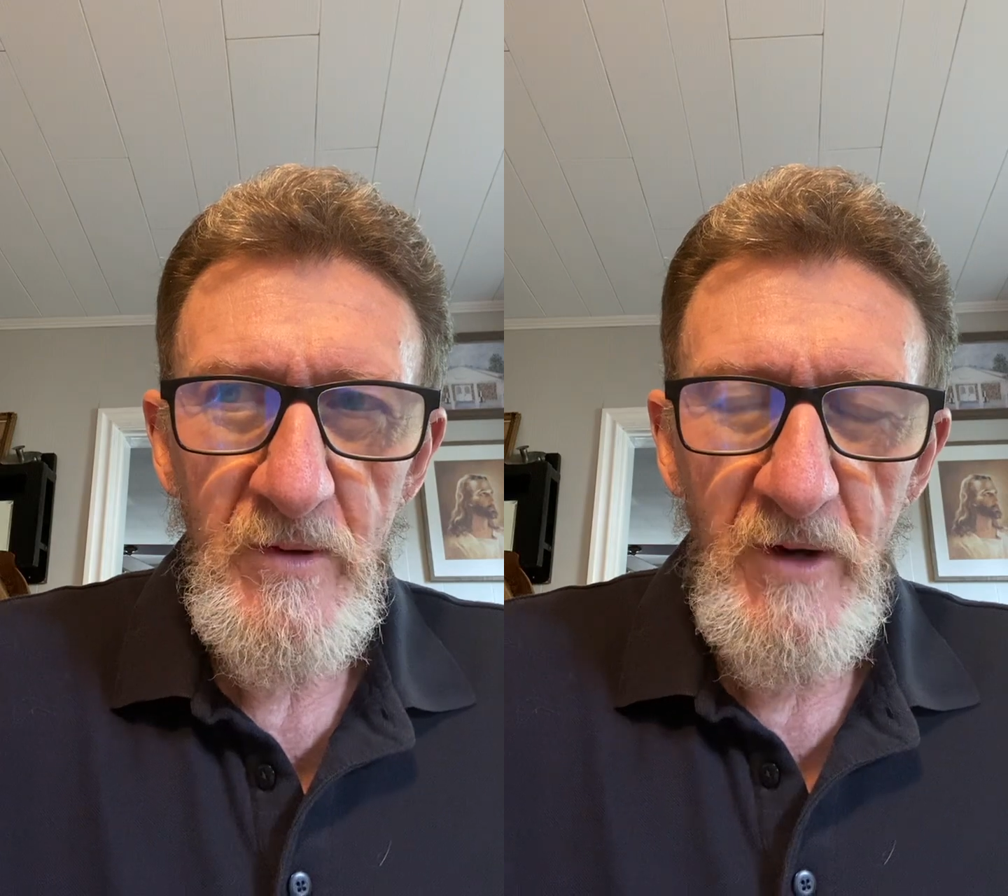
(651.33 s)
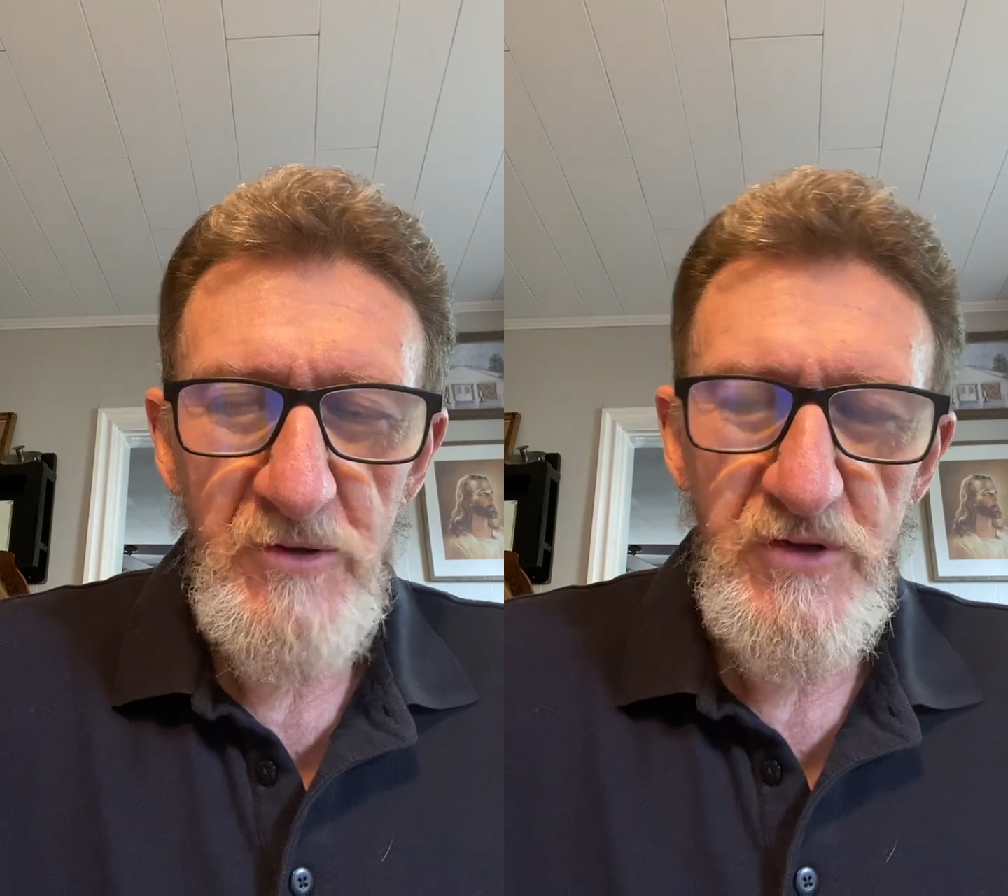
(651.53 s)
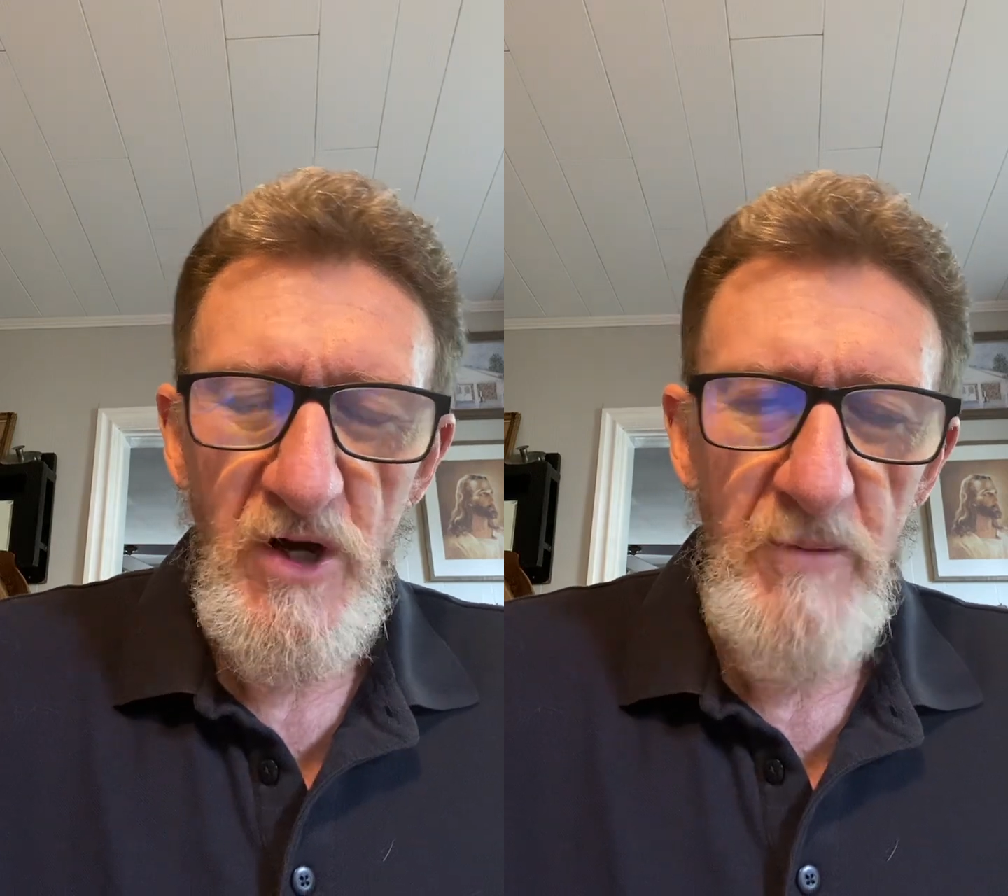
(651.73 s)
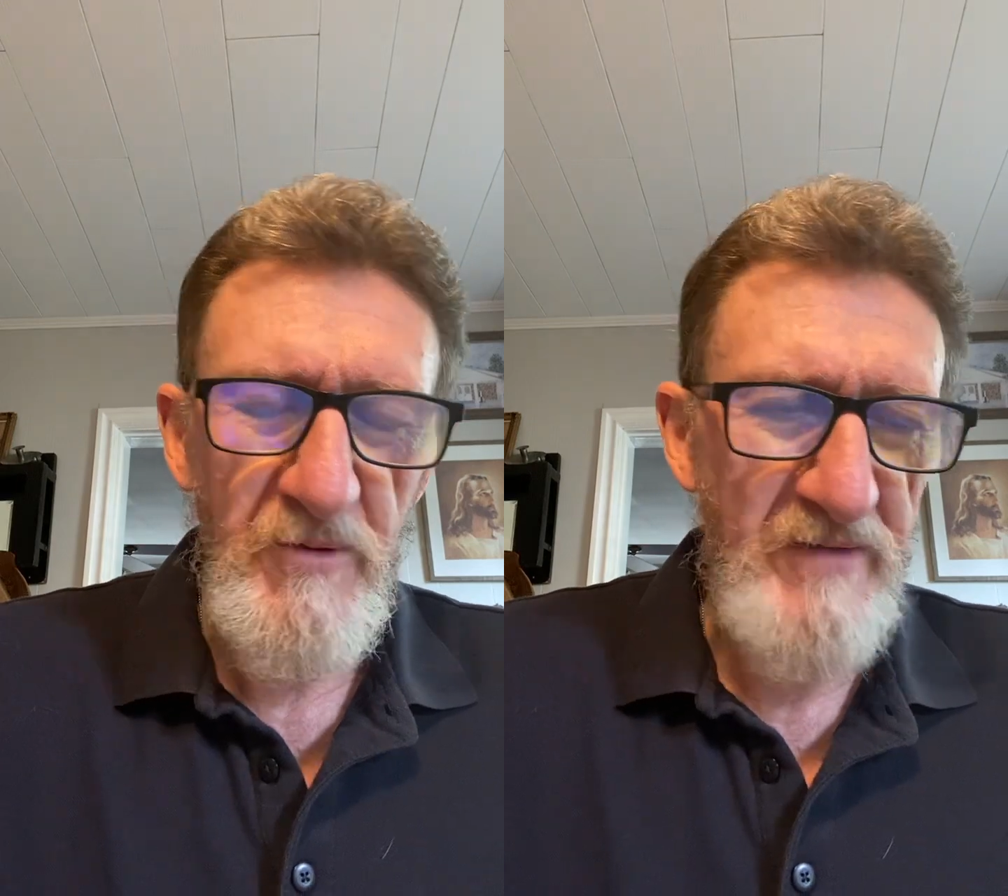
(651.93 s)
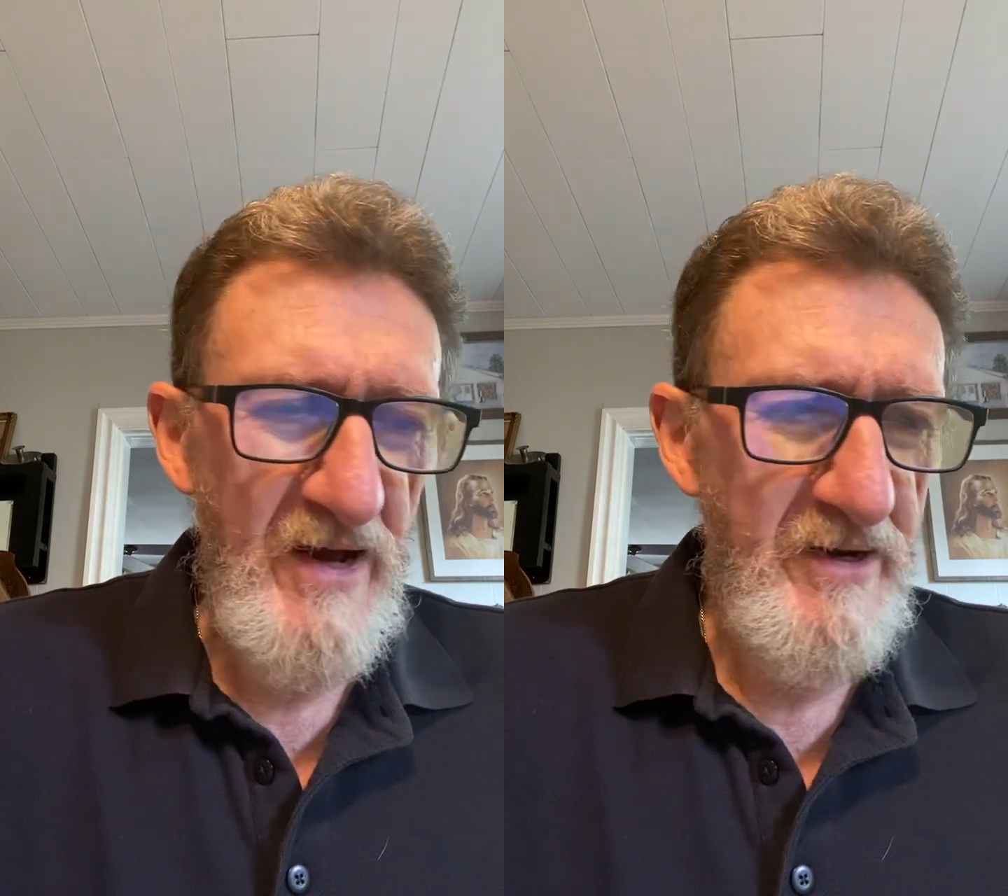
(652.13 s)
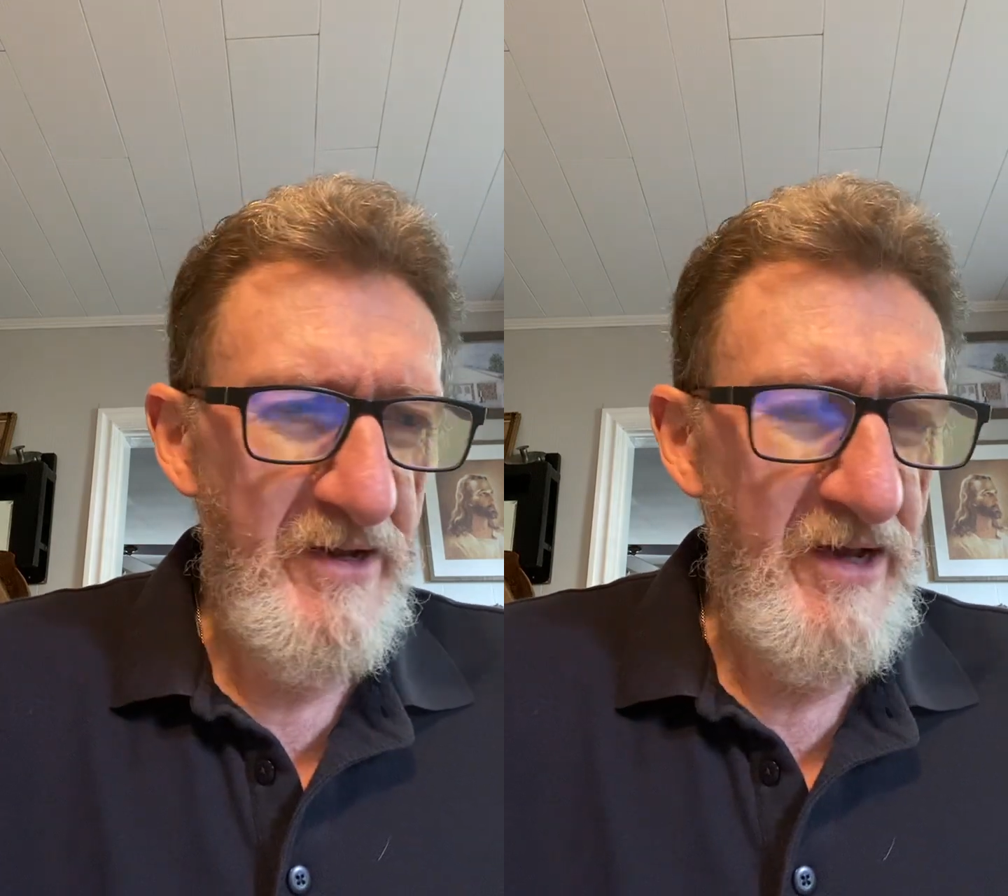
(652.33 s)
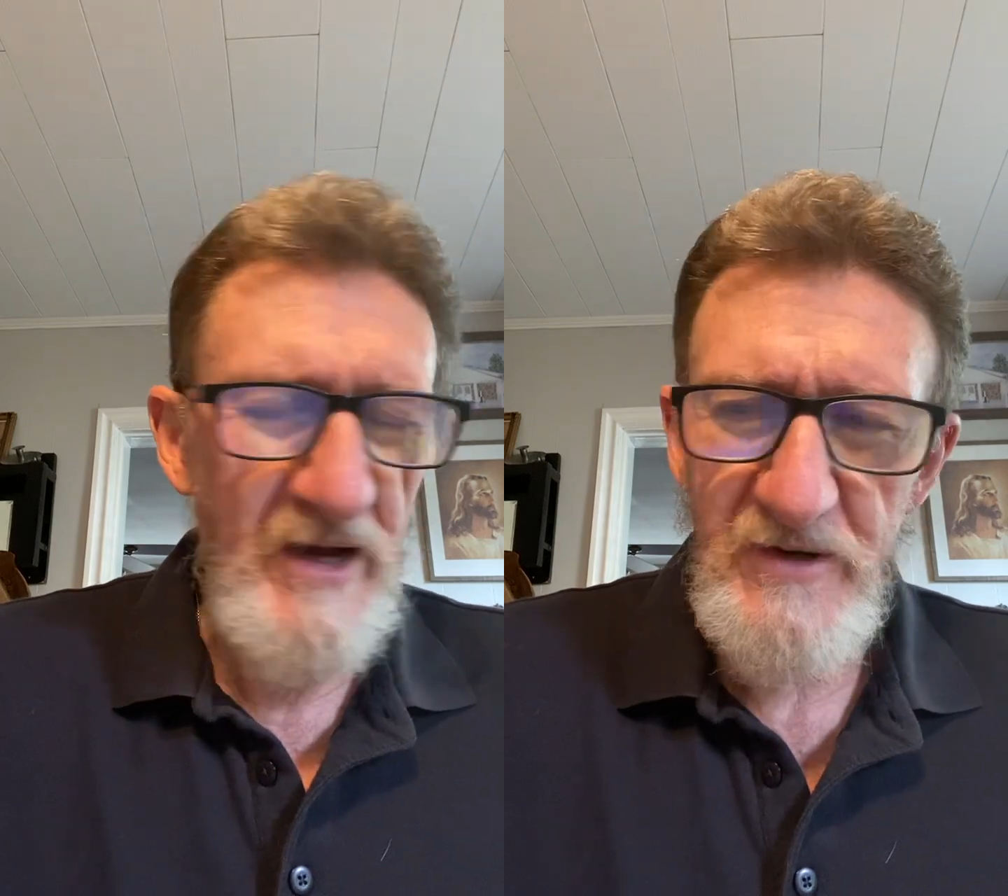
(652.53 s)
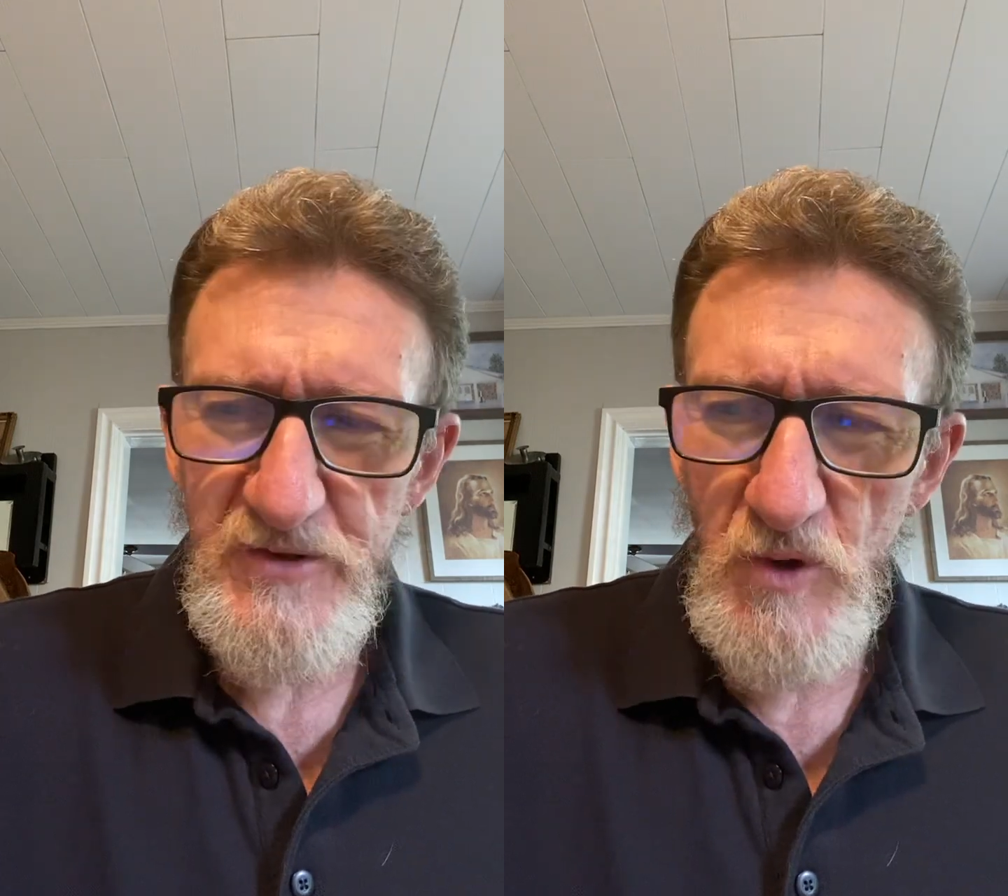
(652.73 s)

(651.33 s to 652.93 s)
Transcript: On top of that, he had his